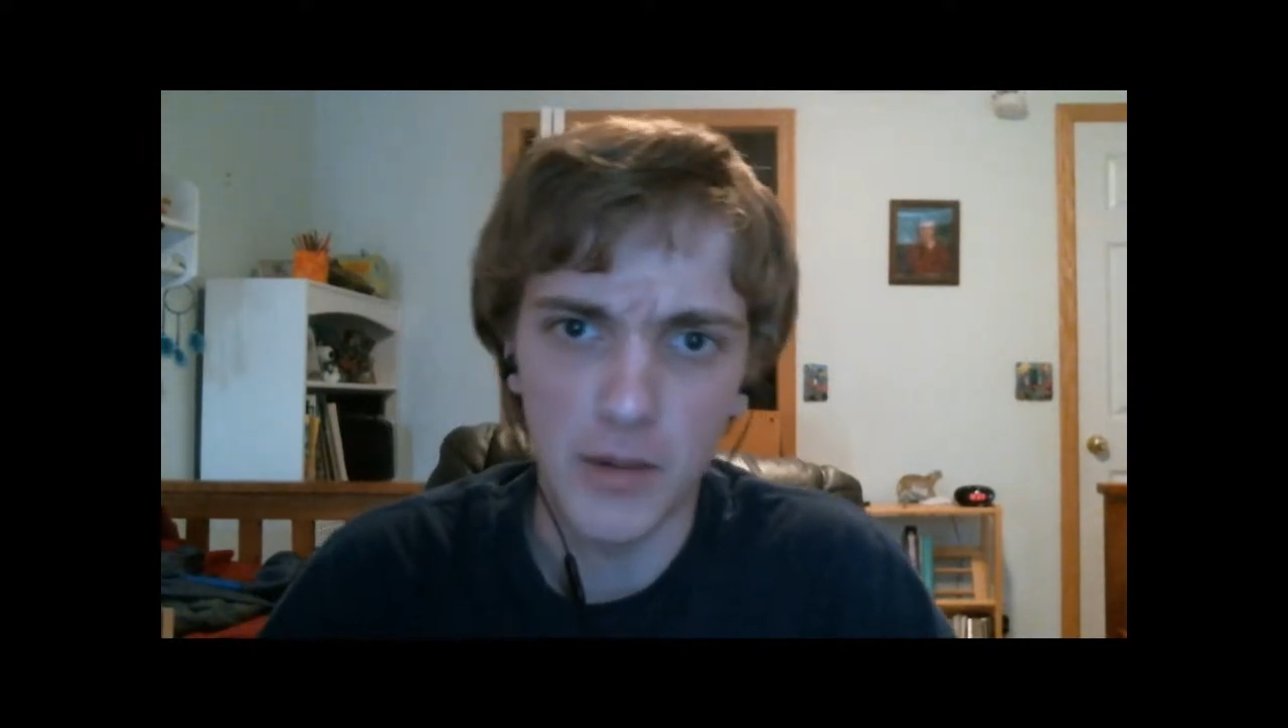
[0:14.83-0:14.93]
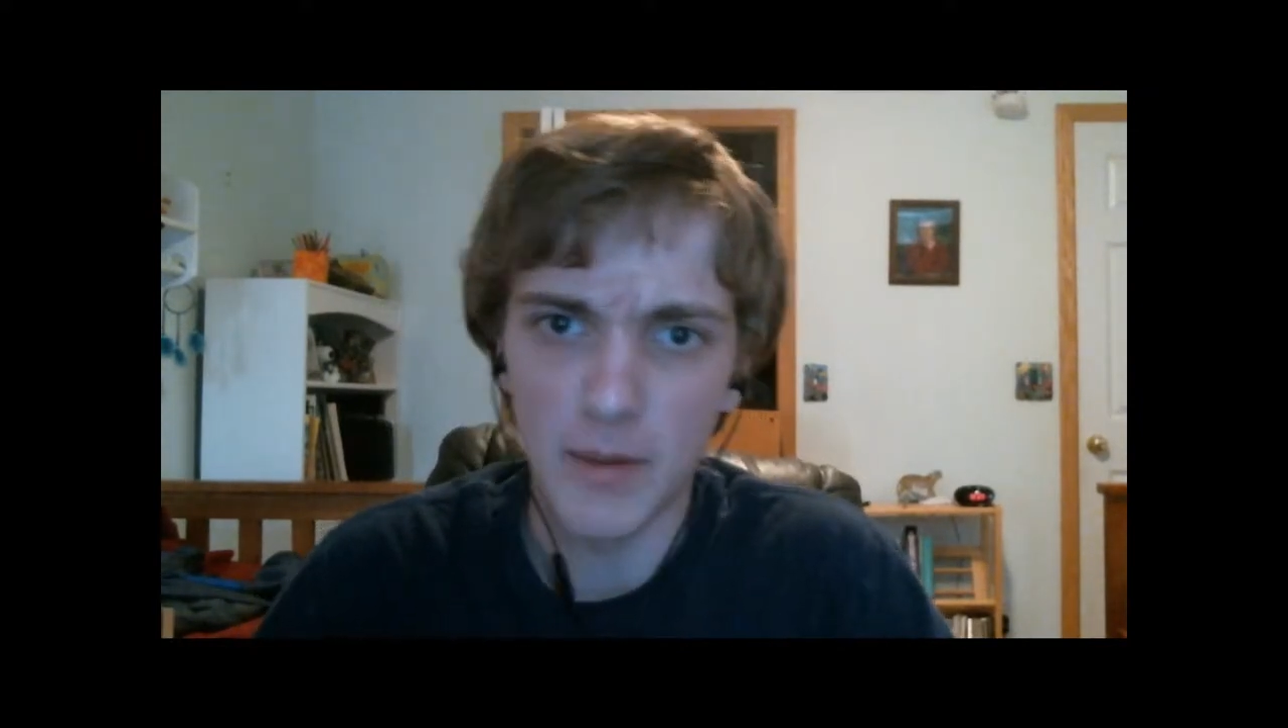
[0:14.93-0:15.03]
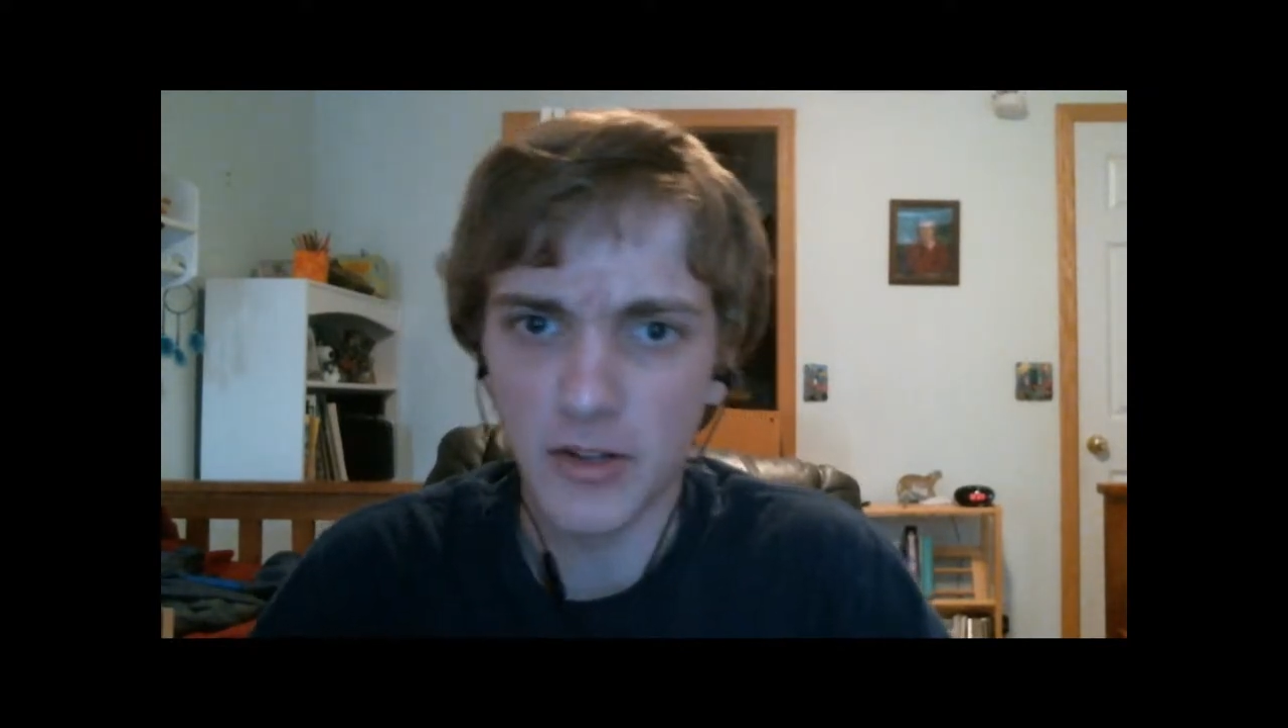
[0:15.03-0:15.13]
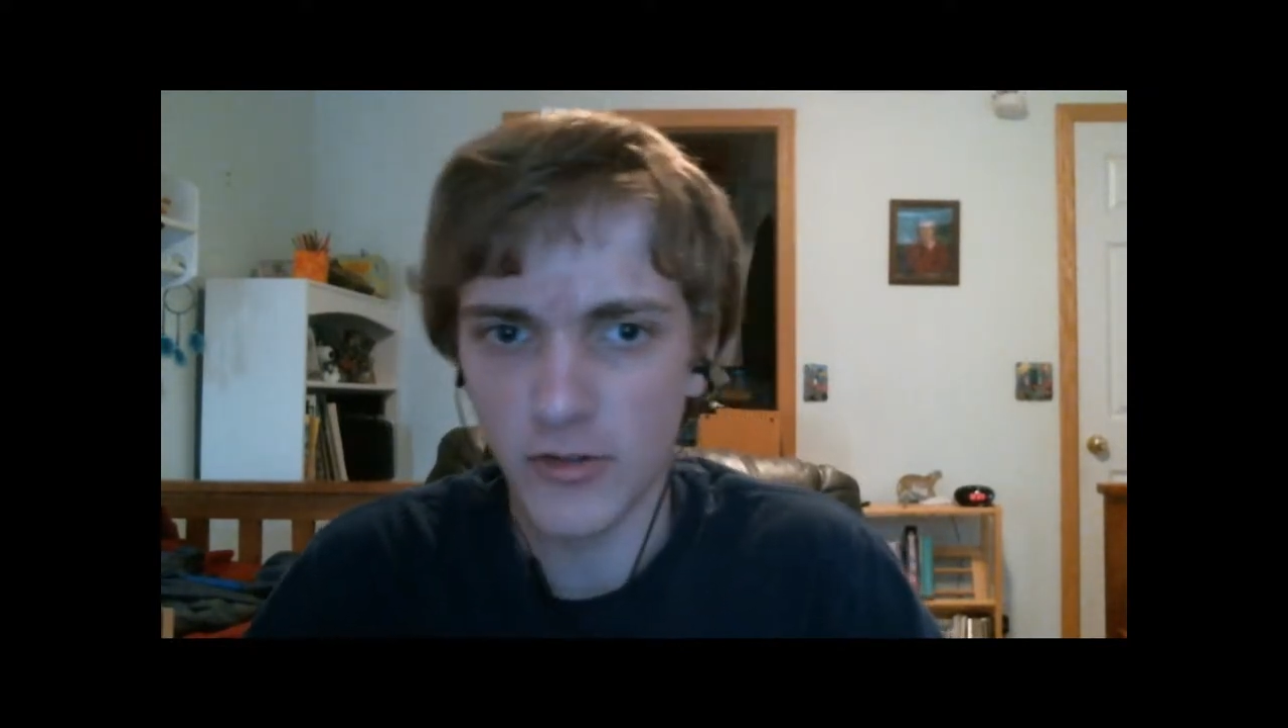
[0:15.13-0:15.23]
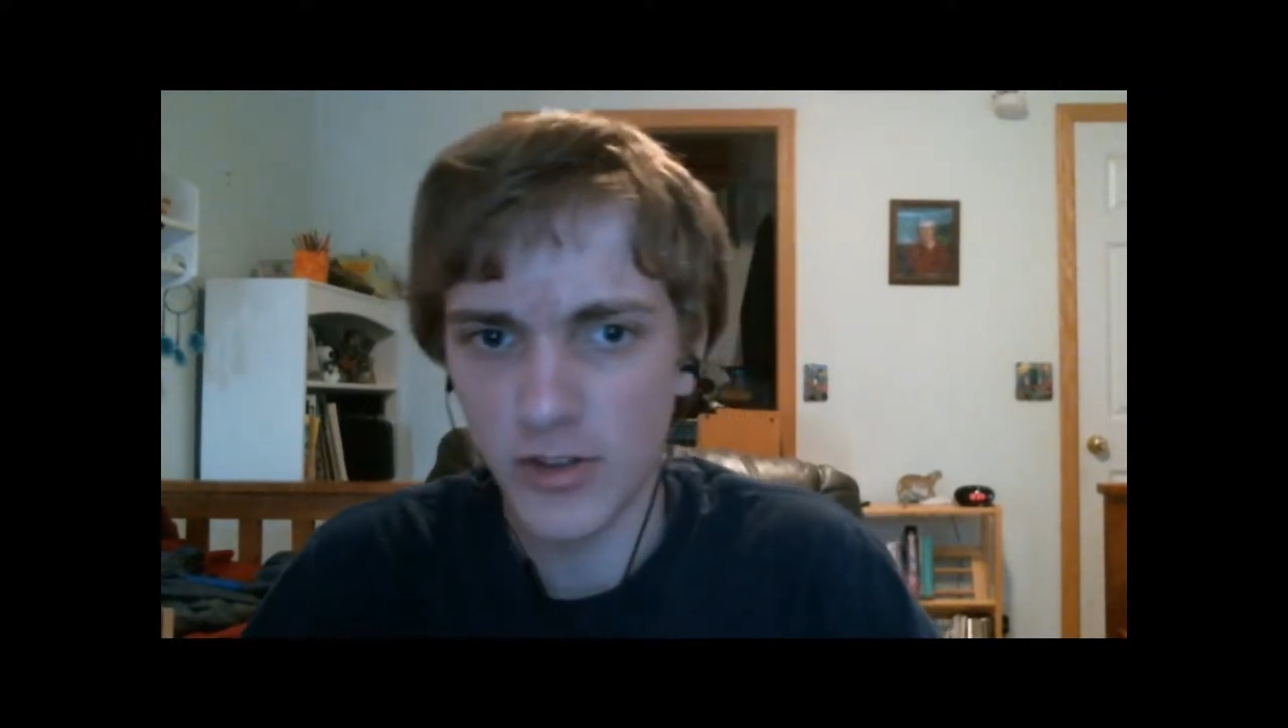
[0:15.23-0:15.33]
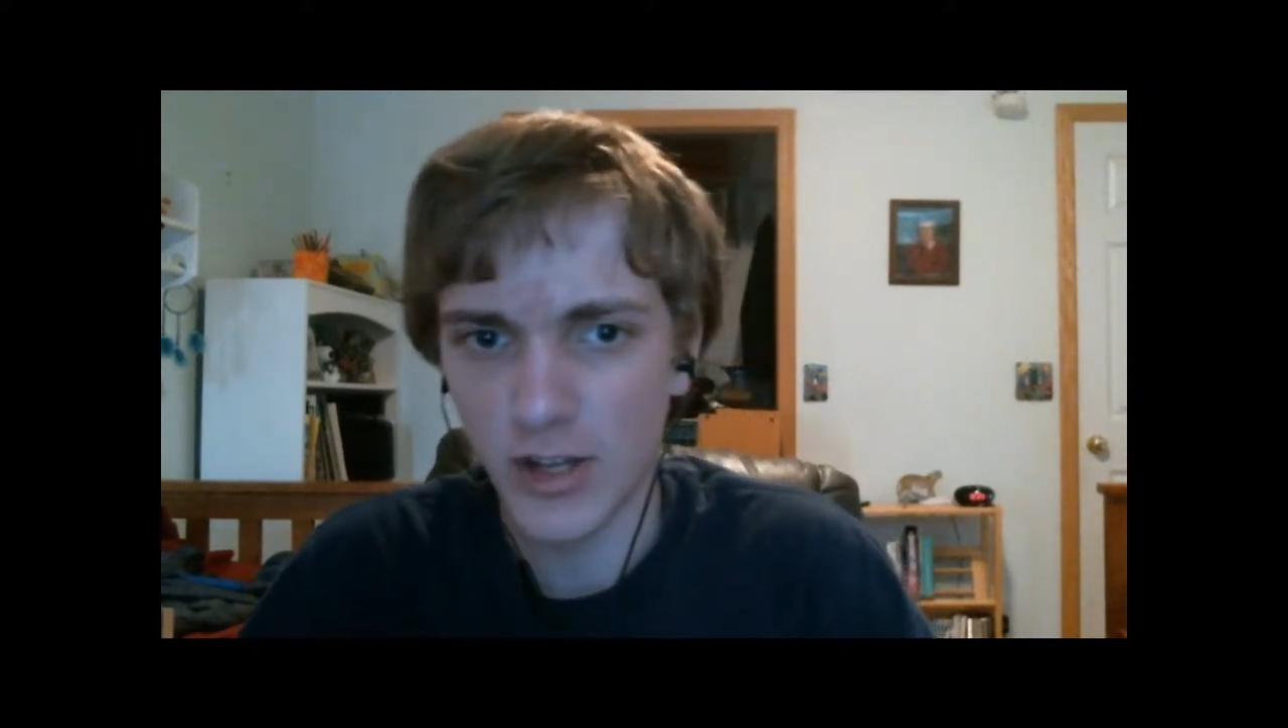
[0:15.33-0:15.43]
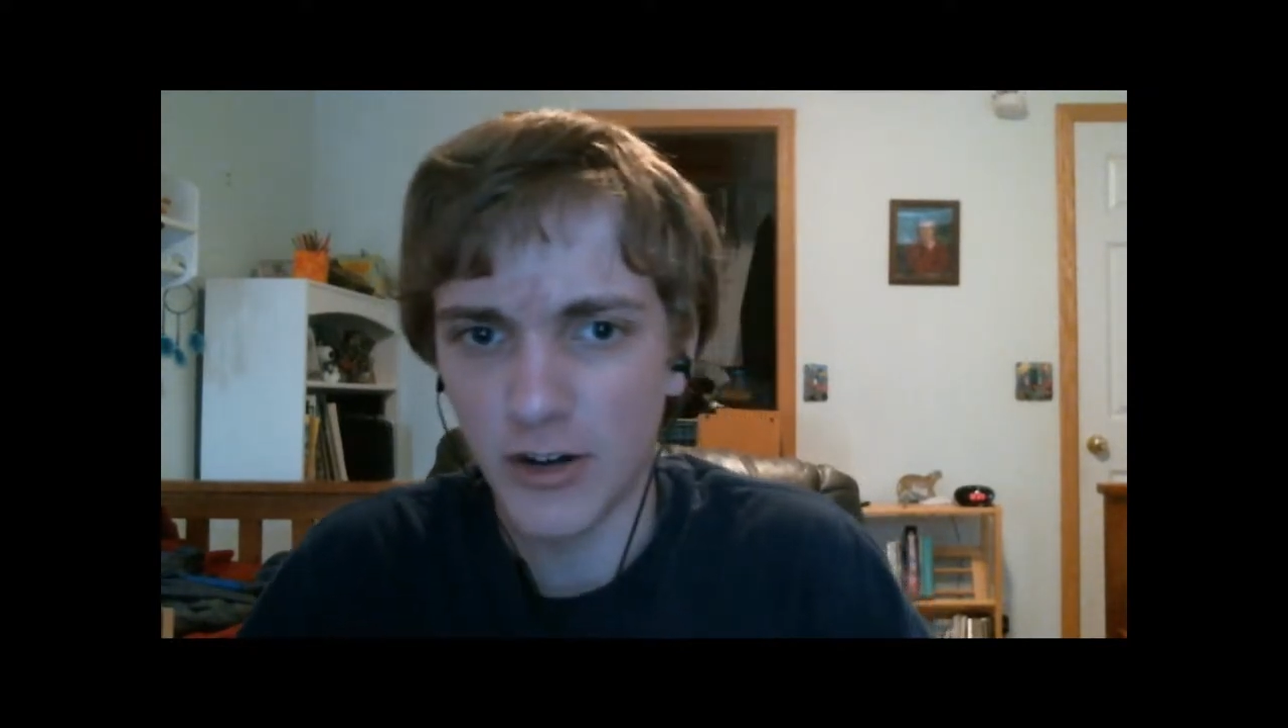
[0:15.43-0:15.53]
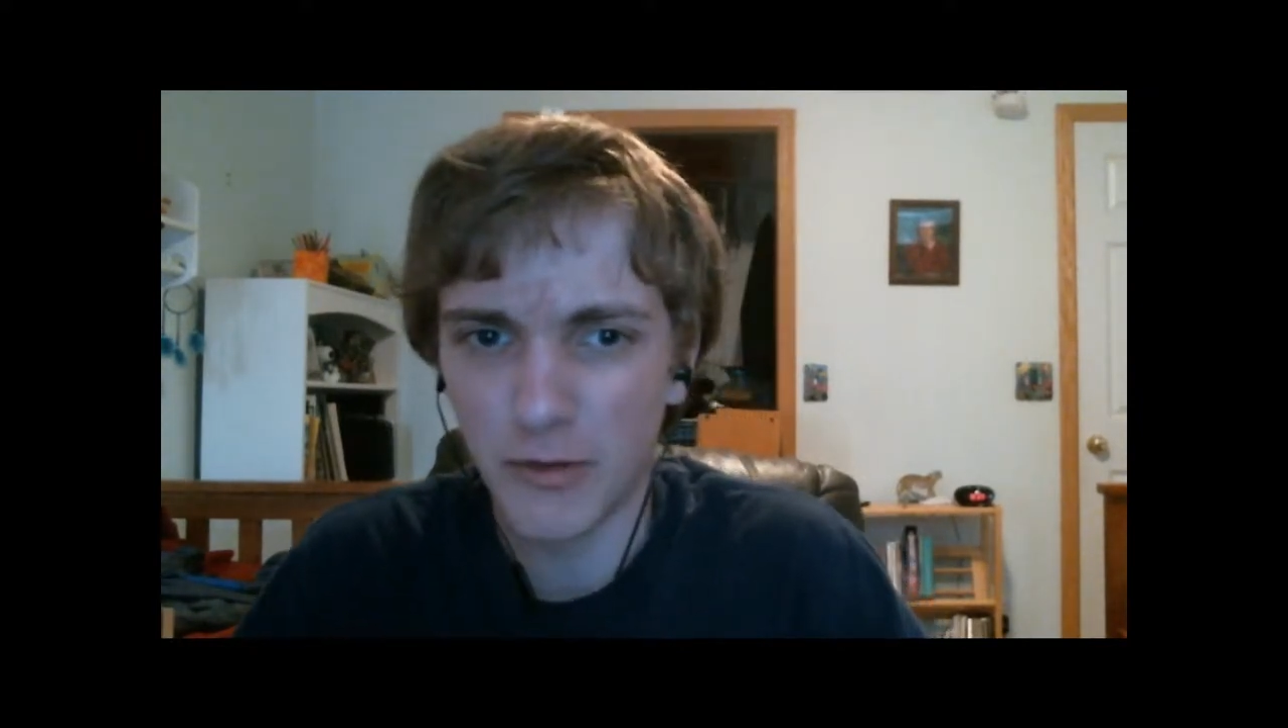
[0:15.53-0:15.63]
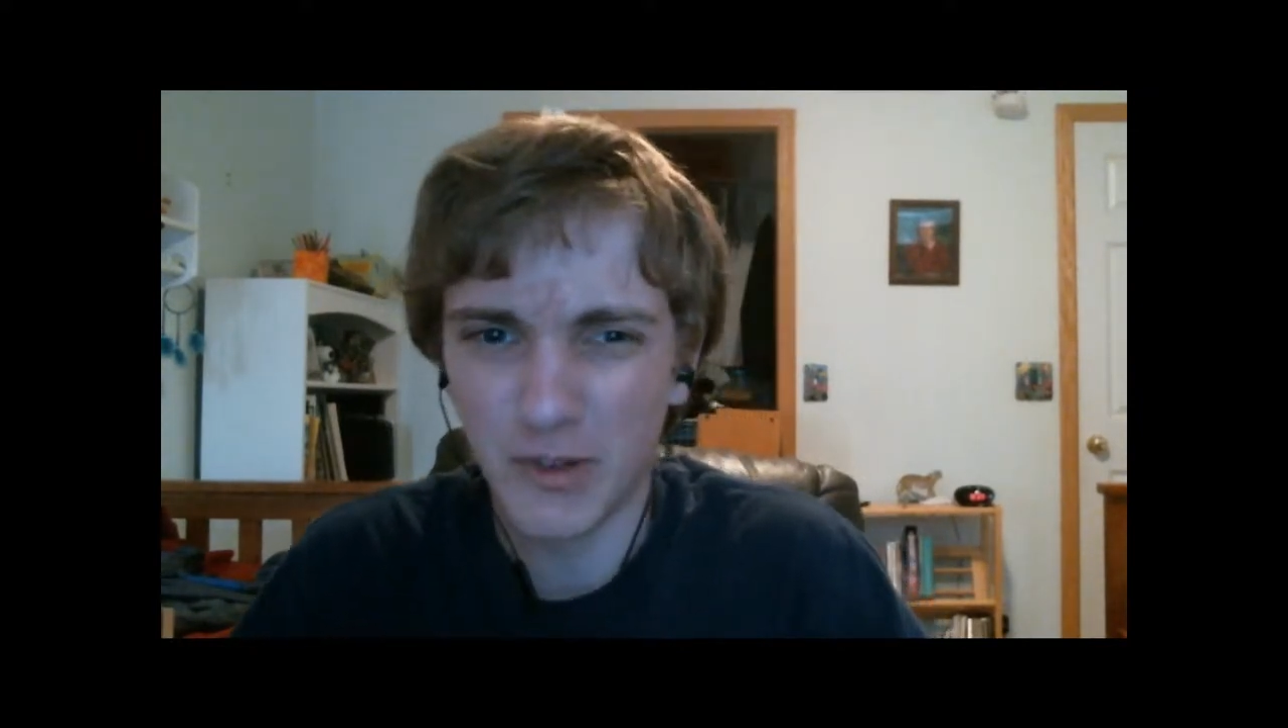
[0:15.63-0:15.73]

about yourself.